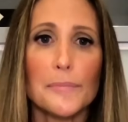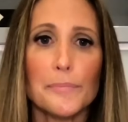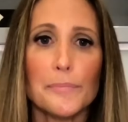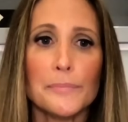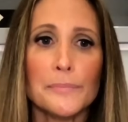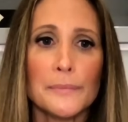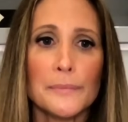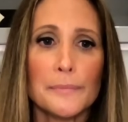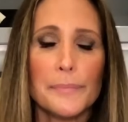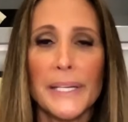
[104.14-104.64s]

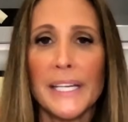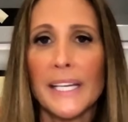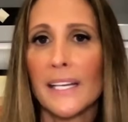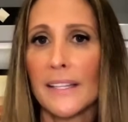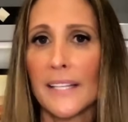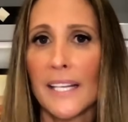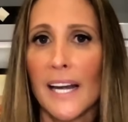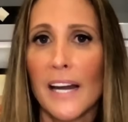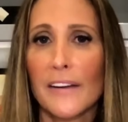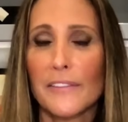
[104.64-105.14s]
Stephanie
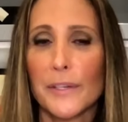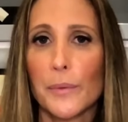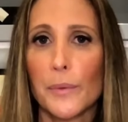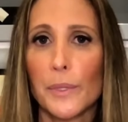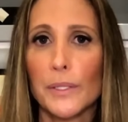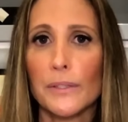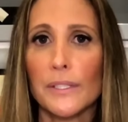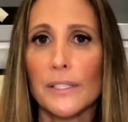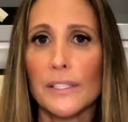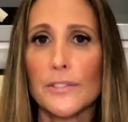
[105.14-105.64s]
became a
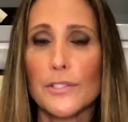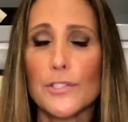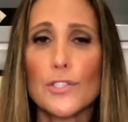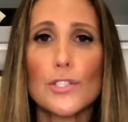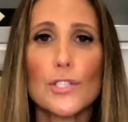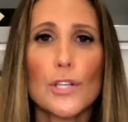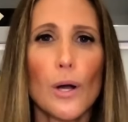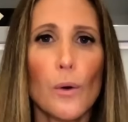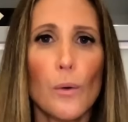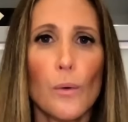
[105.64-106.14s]
steady
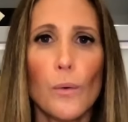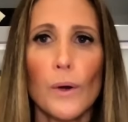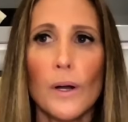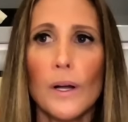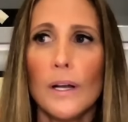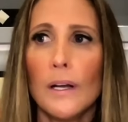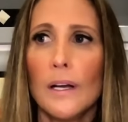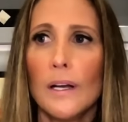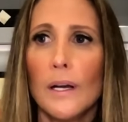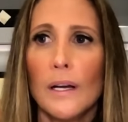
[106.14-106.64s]
presence at her
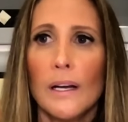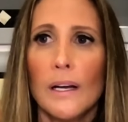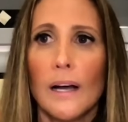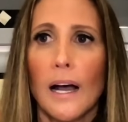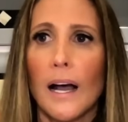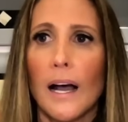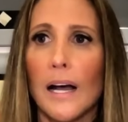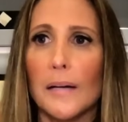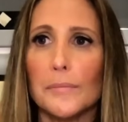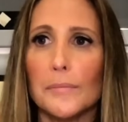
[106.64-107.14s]
side,
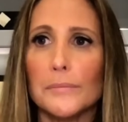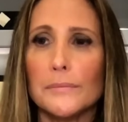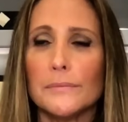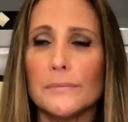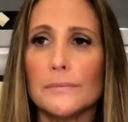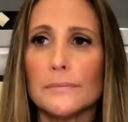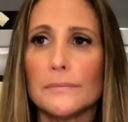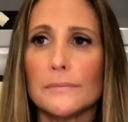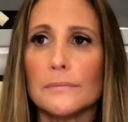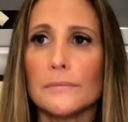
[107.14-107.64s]

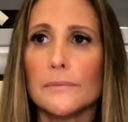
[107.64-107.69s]
offering